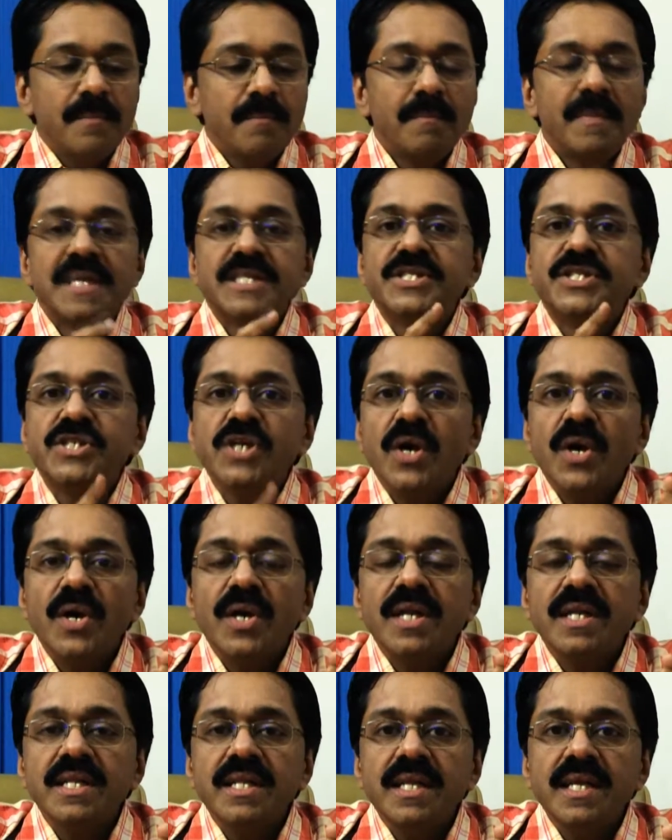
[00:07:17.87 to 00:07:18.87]

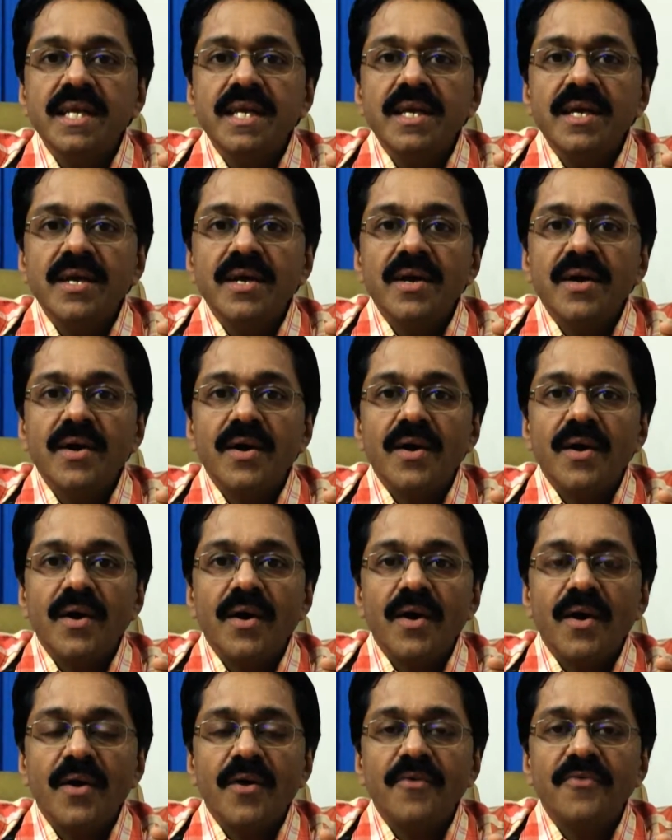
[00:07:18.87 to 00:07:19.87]
majority
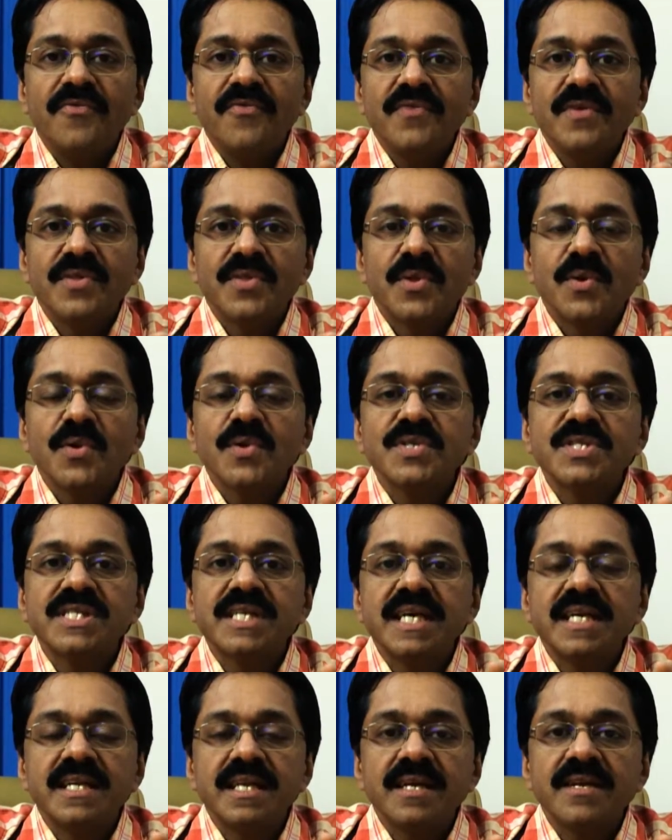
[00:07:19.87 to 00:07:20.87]
of those
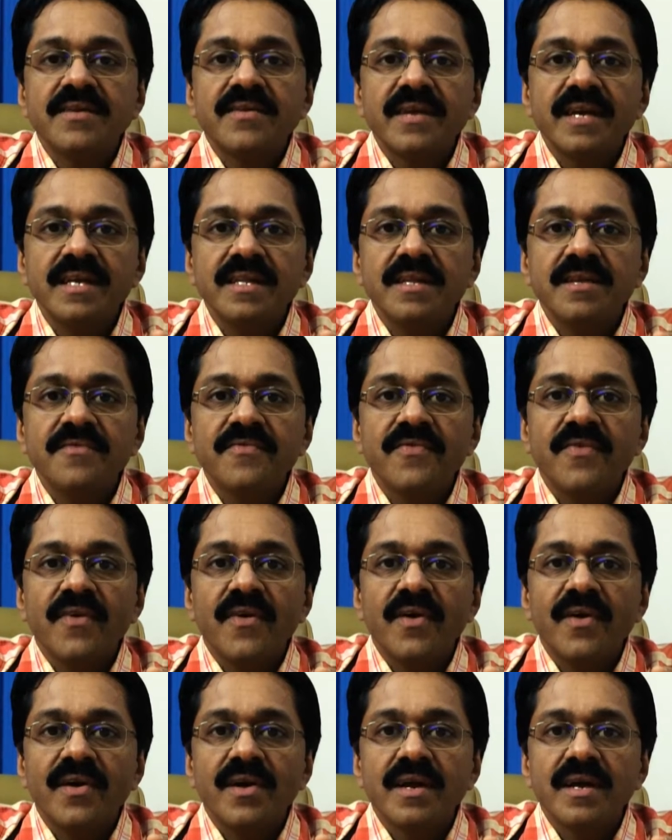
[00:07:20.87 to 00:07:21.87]
getting treated
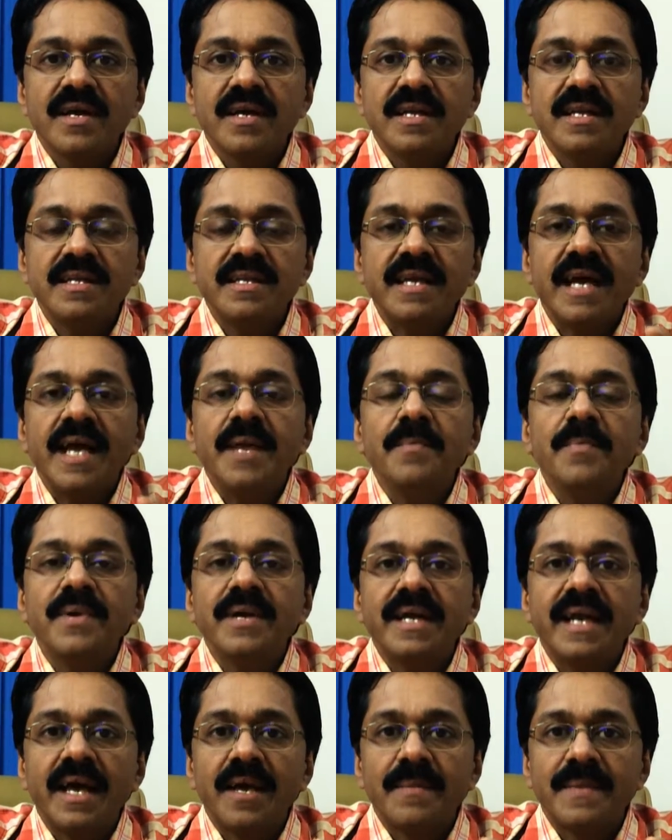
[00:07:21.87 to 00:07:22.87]
for type
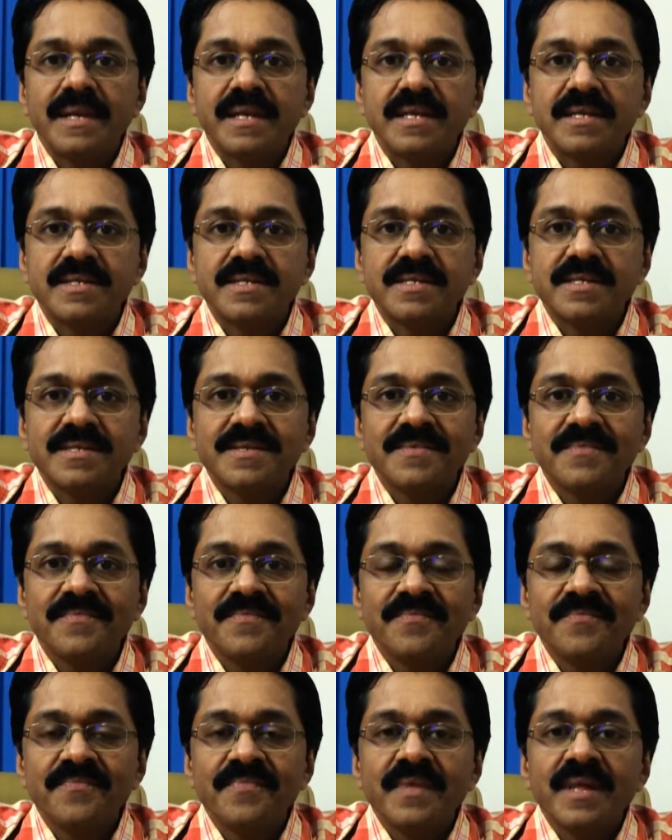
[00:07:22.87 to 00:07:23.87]
1 diabetes
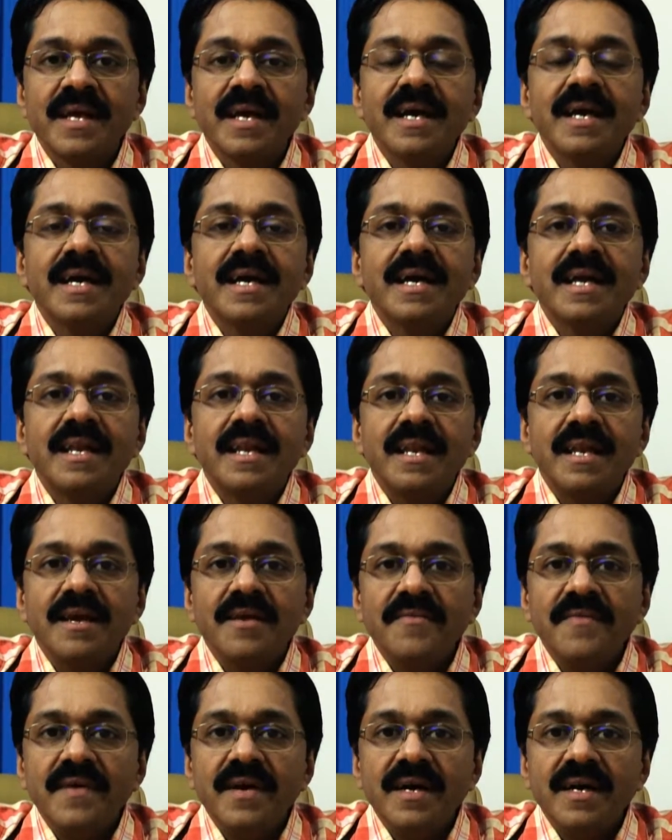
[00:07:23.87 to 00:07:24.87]

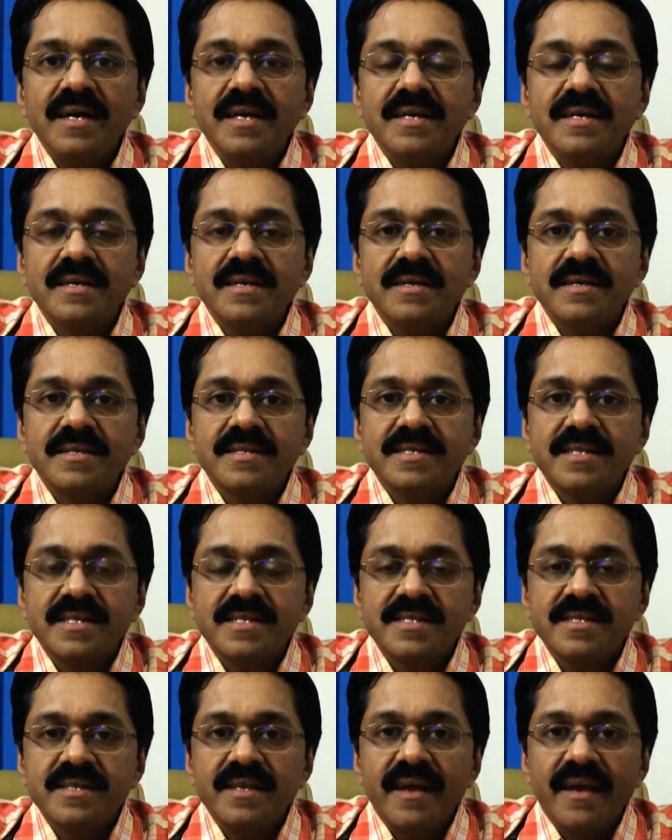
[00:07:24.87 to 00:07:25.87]
never
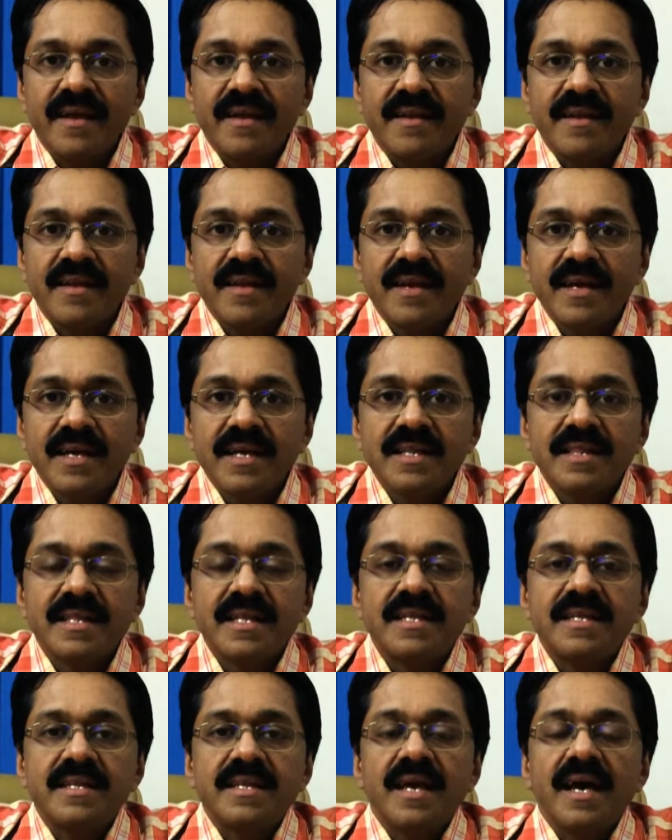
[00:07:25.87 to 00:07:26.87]
sustain
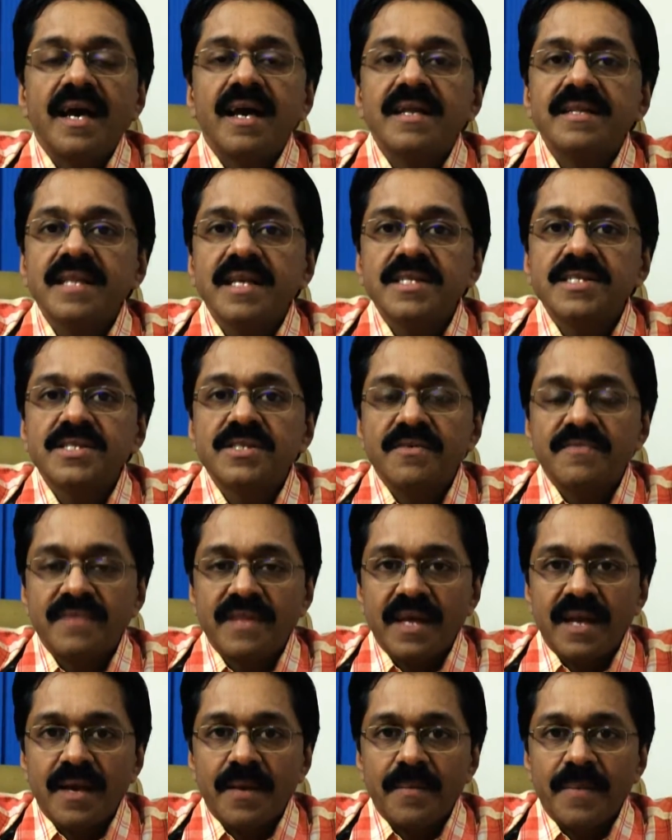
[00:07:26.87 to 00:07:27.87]
the targets of
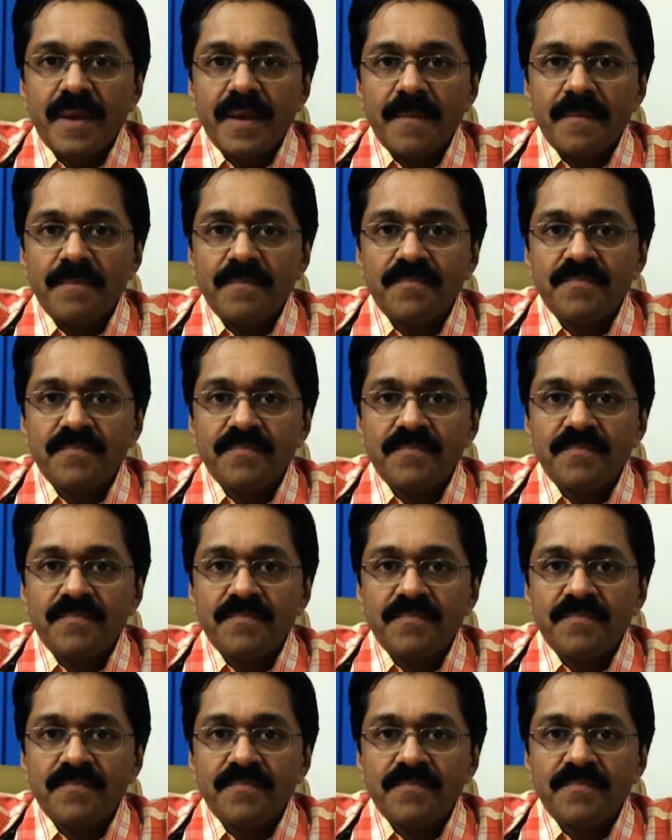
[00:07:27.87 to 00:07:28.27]
therapy.